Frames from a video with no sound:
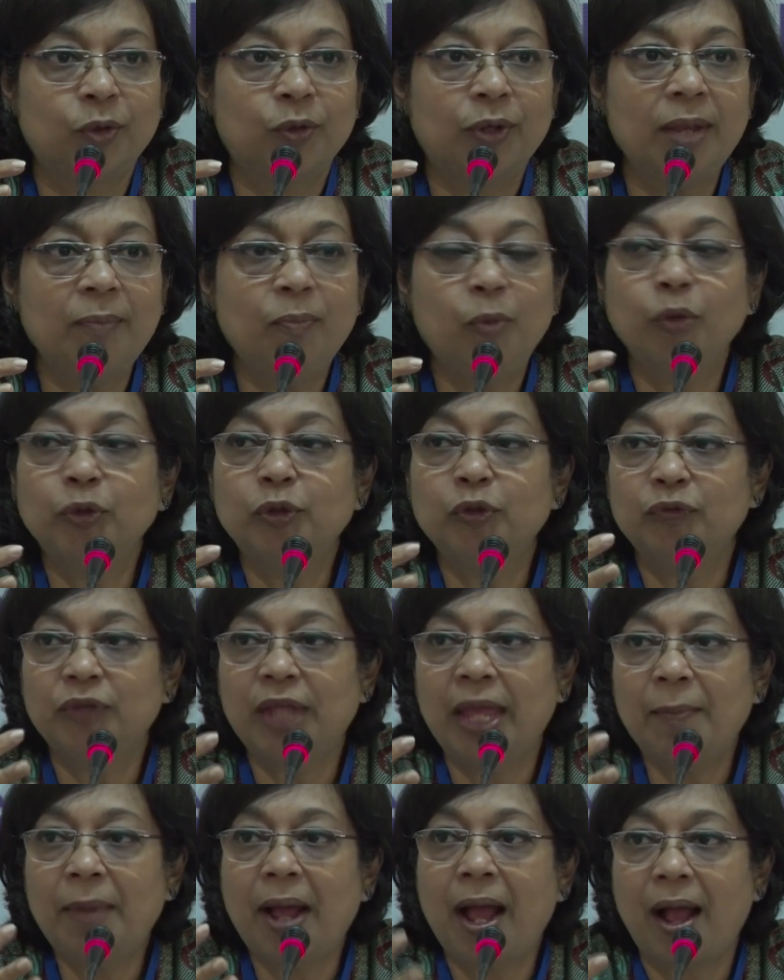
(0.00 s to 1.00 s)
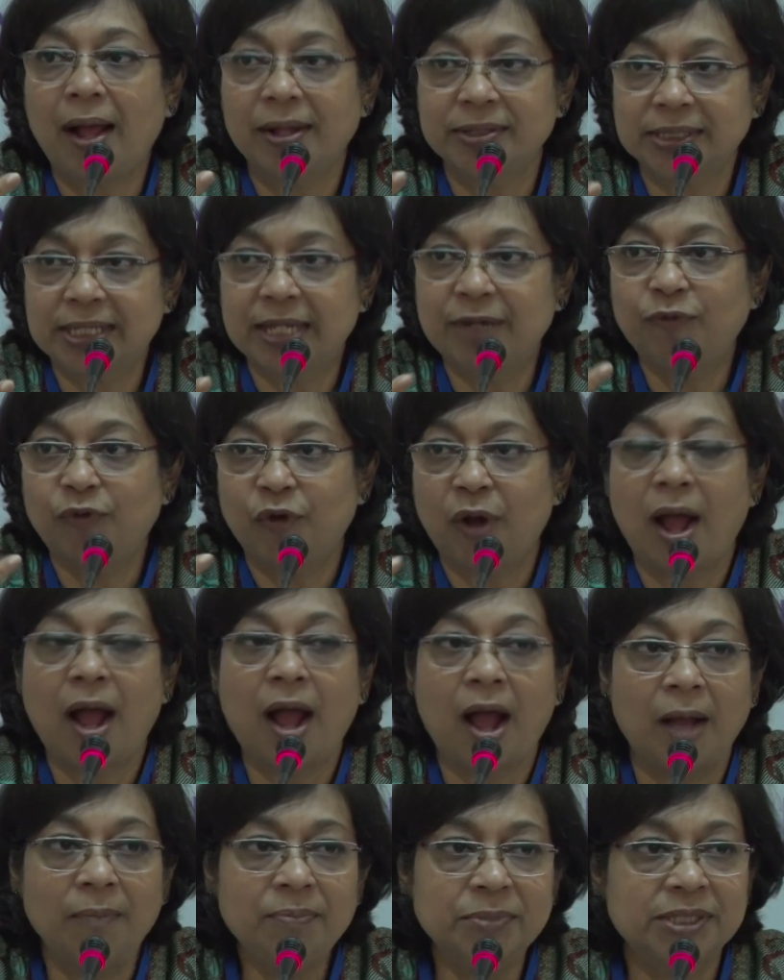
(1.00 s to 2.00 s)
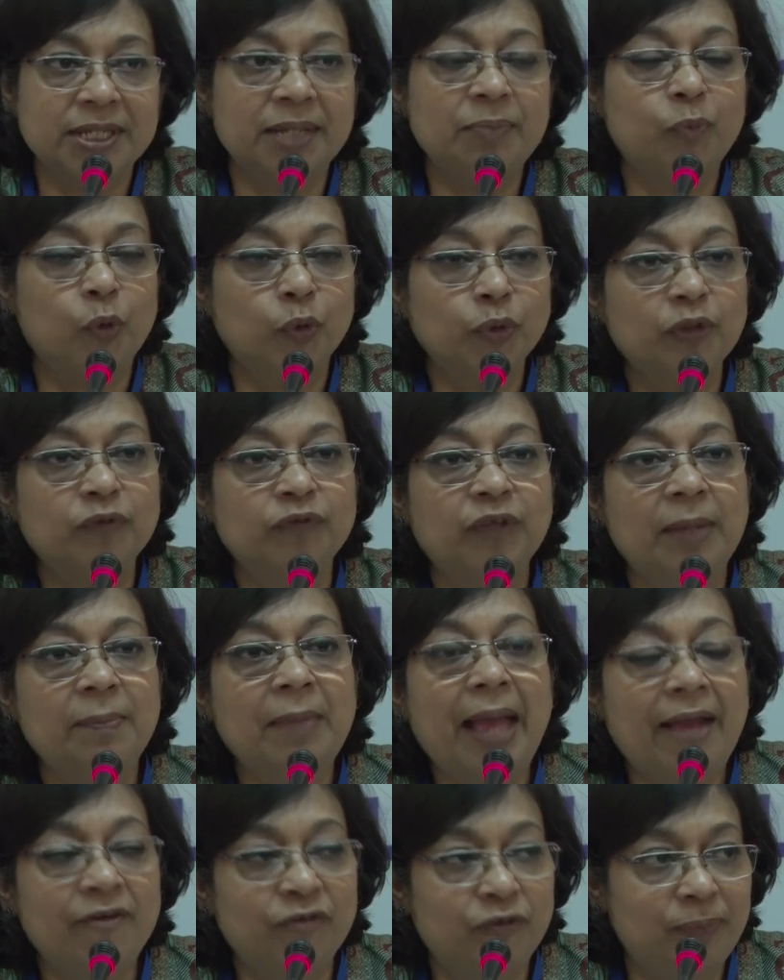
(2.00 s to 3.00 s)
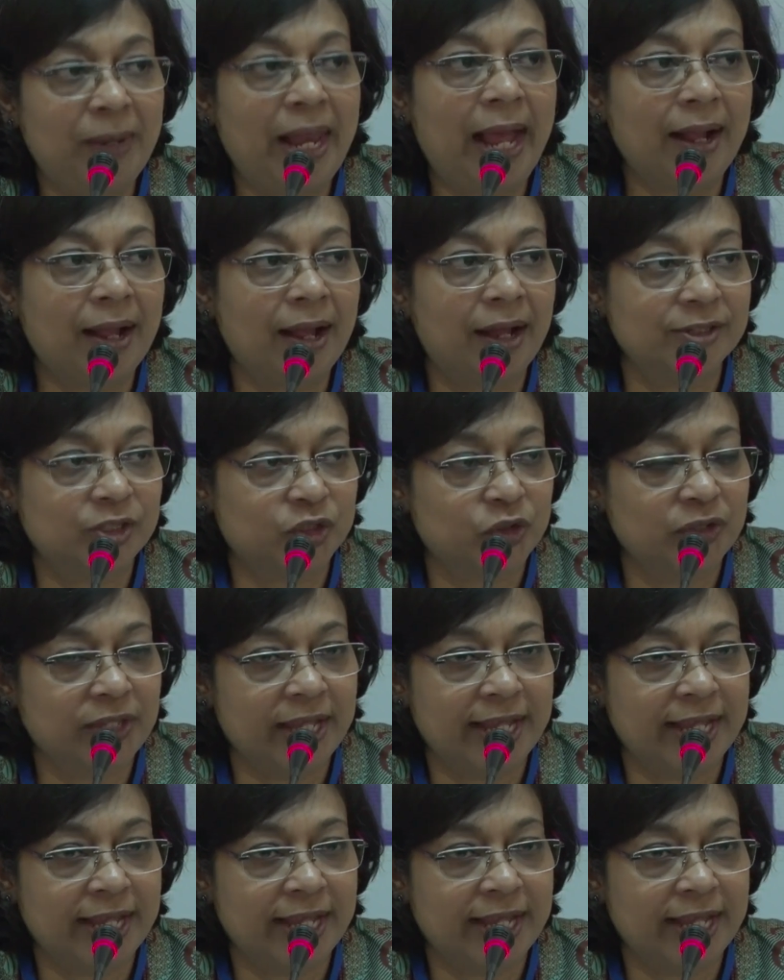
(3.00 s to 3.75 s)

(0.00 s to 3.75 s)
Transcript: Okay, both of them are asking for alms, and both of them have placards on their